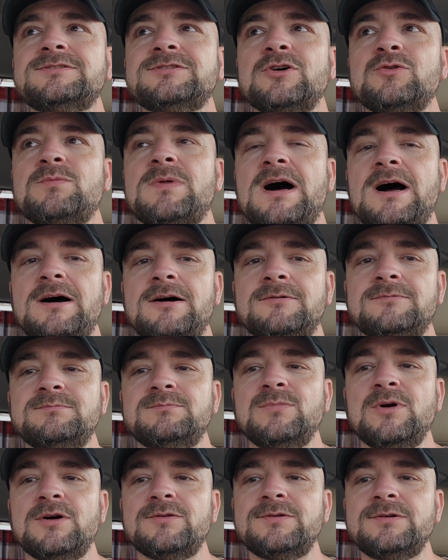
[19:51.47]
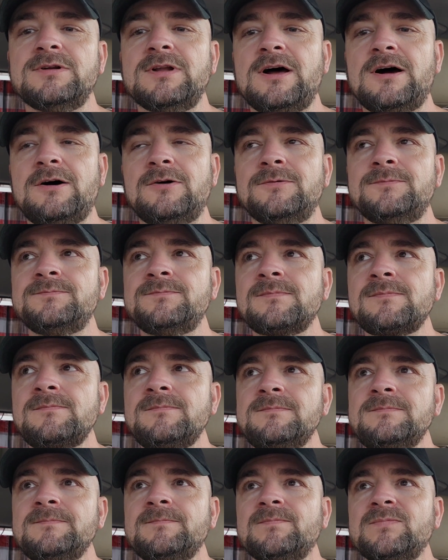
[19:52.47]
my brother-in-law,
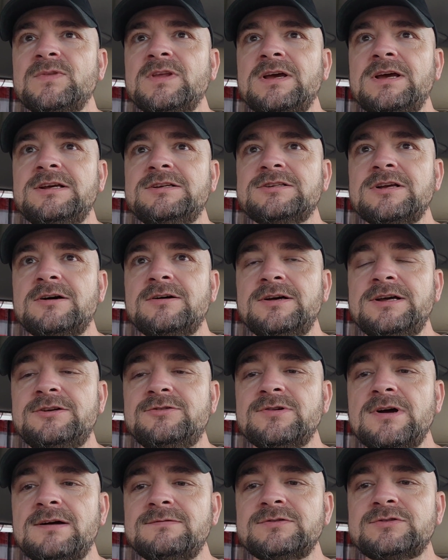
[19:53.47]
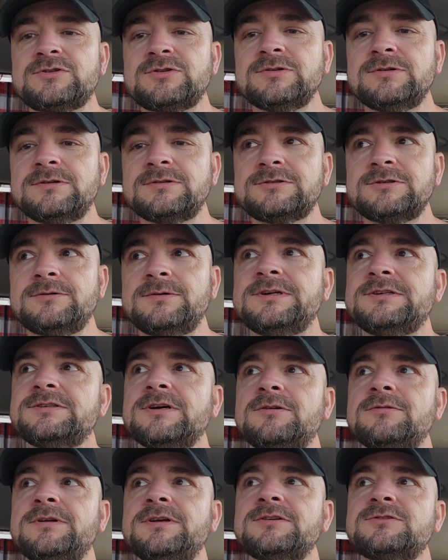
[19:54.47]
he drives a truck, so he's
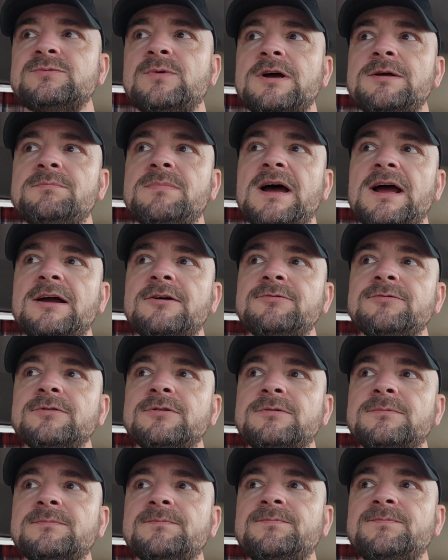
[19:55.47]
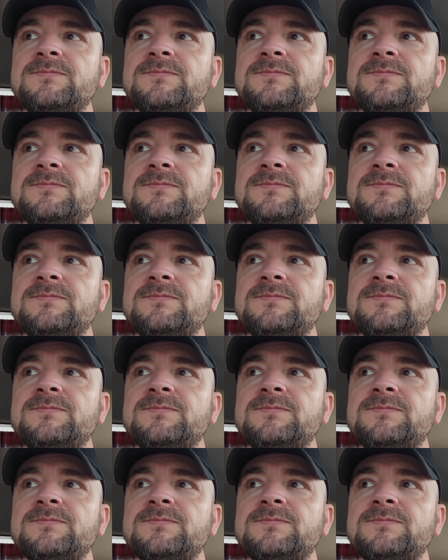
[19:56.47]
on his way back from